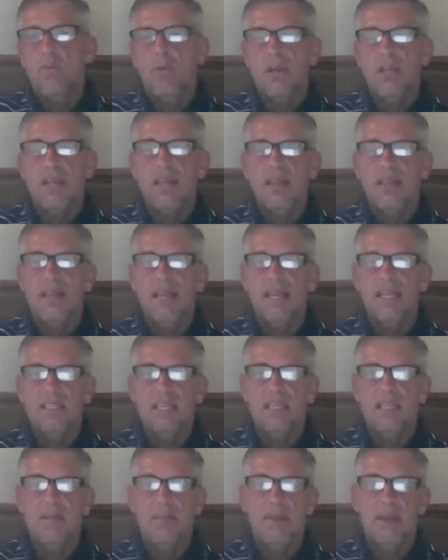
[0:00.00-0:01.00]
one of the
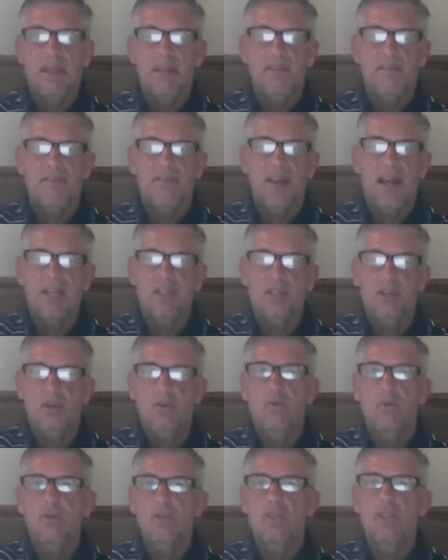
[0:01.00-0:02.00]
things that the
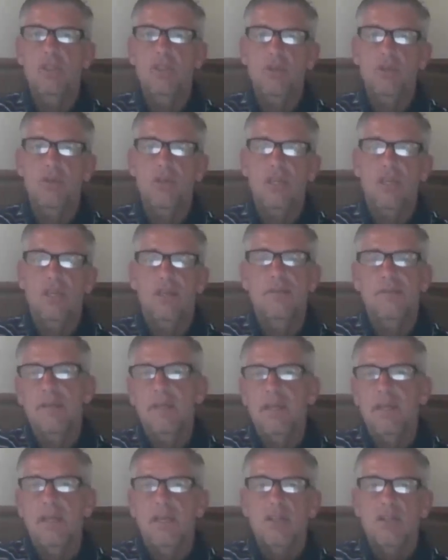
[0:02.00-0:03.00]
manufacturer will do to
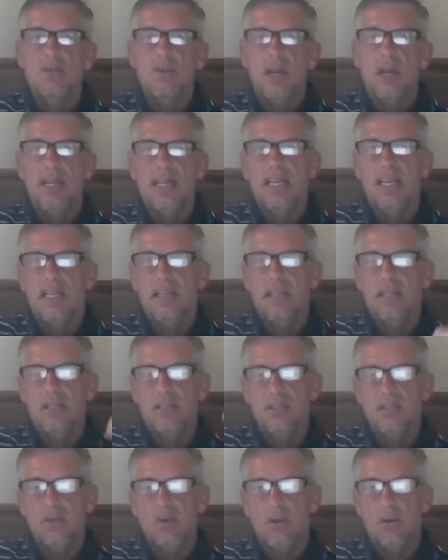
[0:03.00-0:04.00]
try to get the
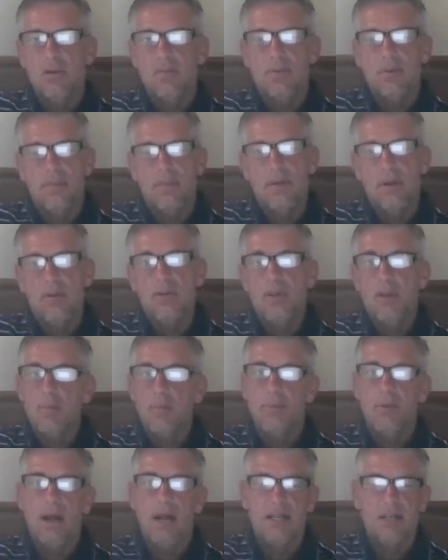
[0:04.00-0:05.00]
store to promote their
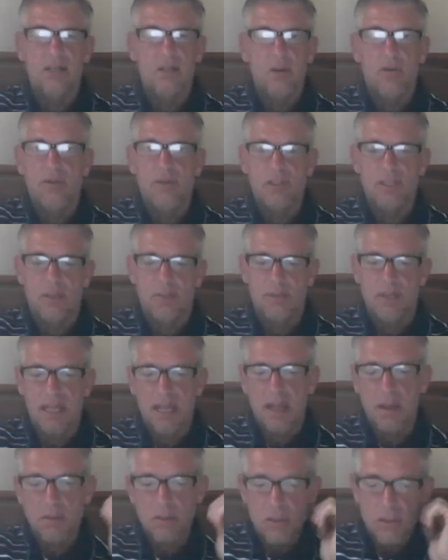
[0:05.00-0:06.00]
product over
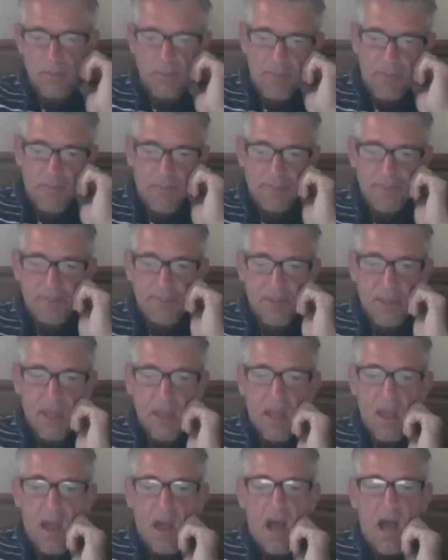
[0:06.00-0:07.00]
something else.
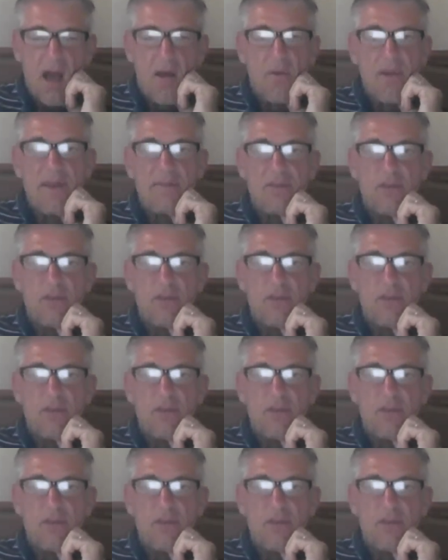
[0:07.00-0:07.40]
We